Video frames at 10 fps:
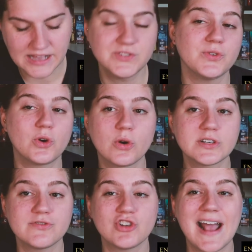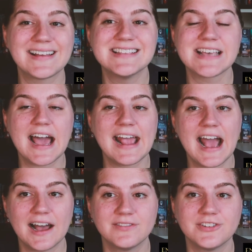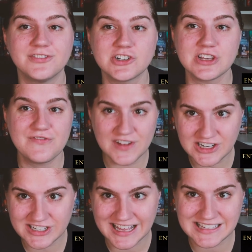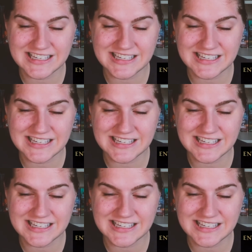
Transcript: As for A Court of Dragons, I have officially finished that